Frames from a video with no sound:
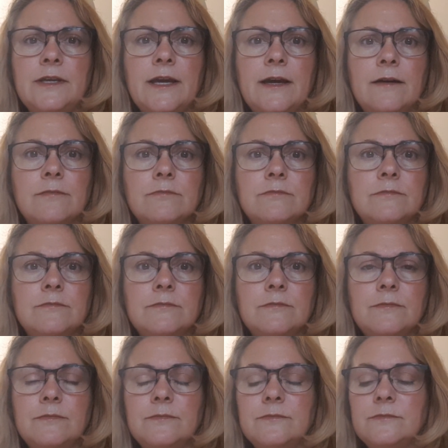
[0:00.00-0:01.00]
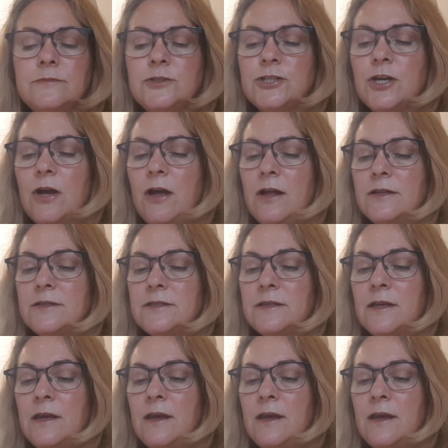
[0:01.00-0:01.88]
Yeah. Chart.